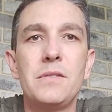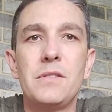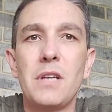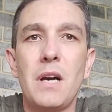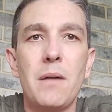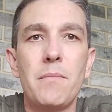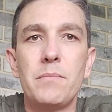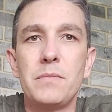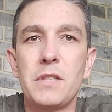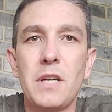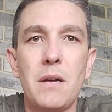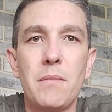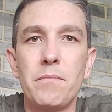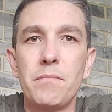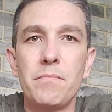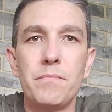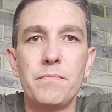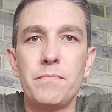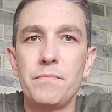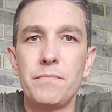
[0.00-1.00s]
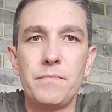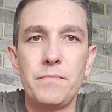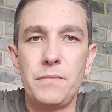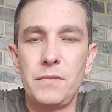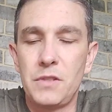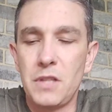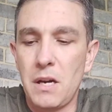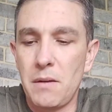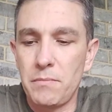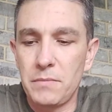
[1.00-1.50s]
dumb, dumb,
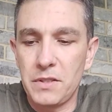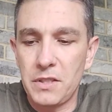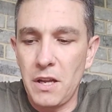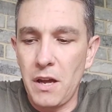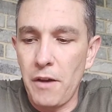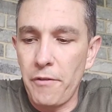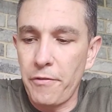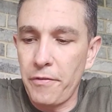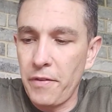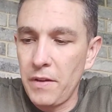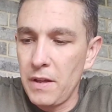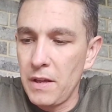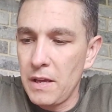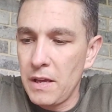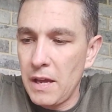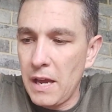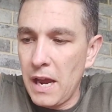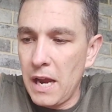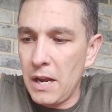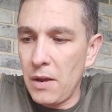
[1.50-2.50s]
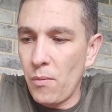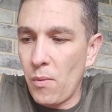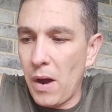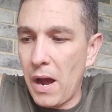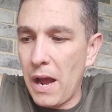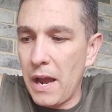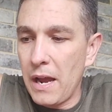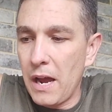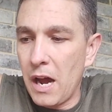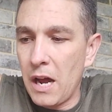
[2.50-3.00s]
dumb stuff.
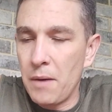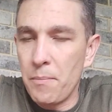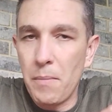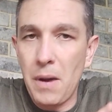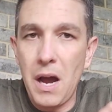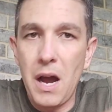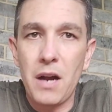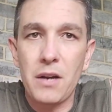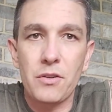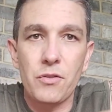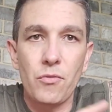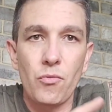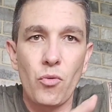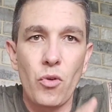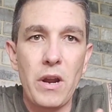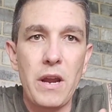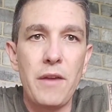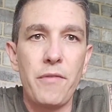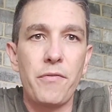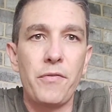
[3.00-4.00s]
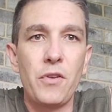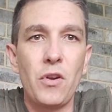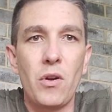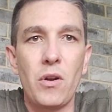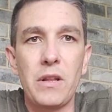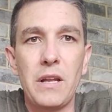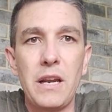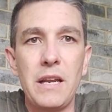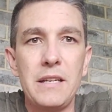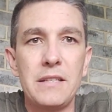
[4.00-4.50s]
Anyway, unmarked reef,
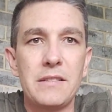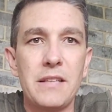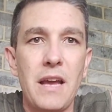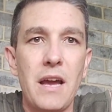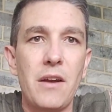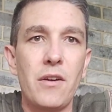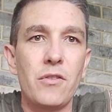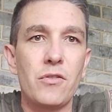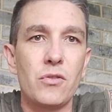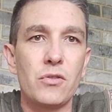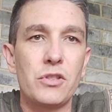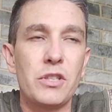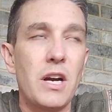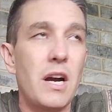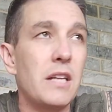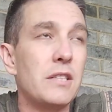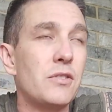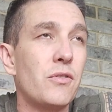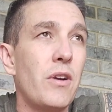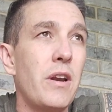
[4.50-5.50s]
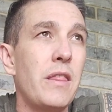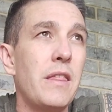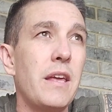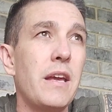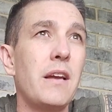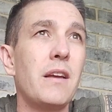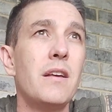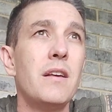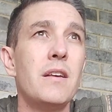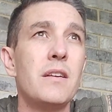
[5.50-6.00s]
not on any sounders or charts or
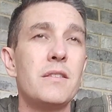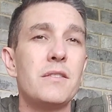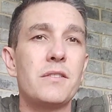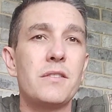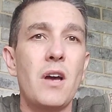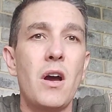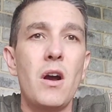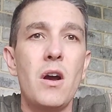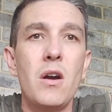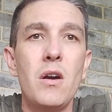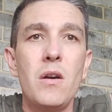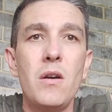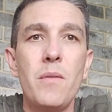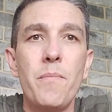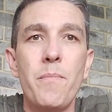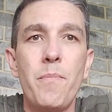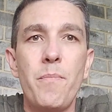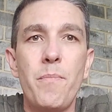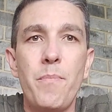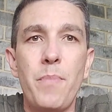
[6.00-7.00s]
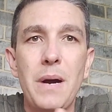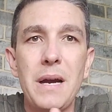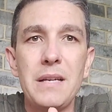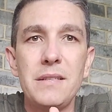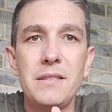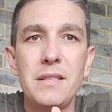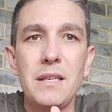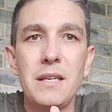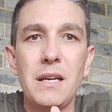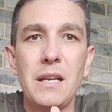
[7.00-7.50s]
anything. So
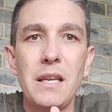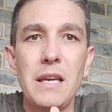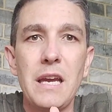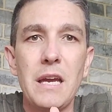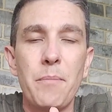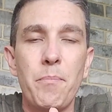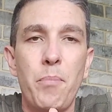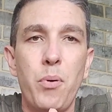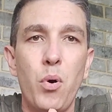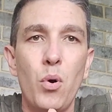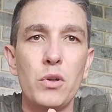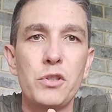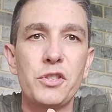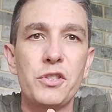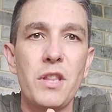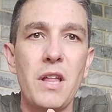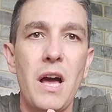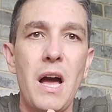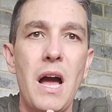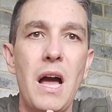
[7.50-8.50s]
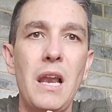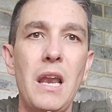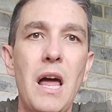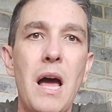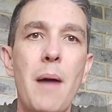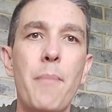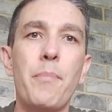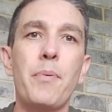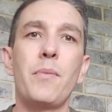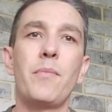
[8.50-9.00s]
basically it pushed the hull
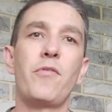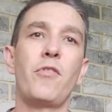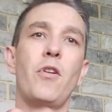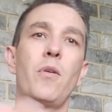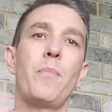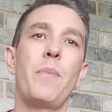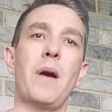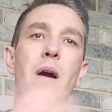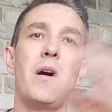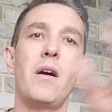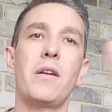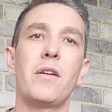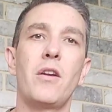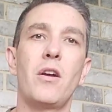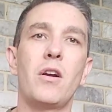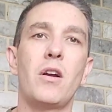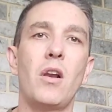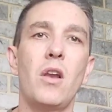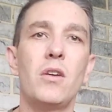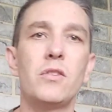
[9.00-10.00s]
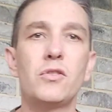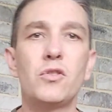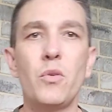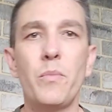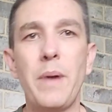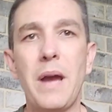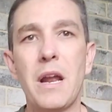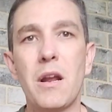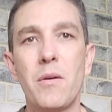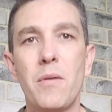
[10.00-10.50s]
up for about, I don't know, close to
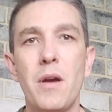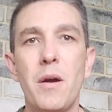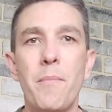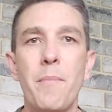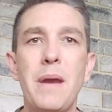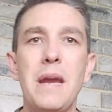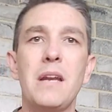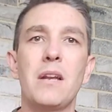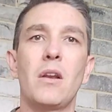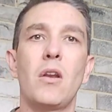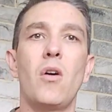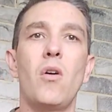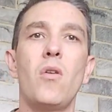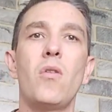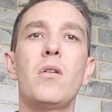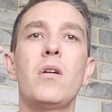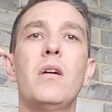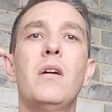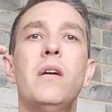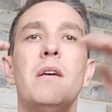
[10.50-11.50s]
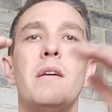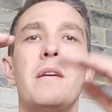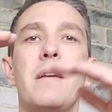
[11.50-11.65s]
about a, a meter long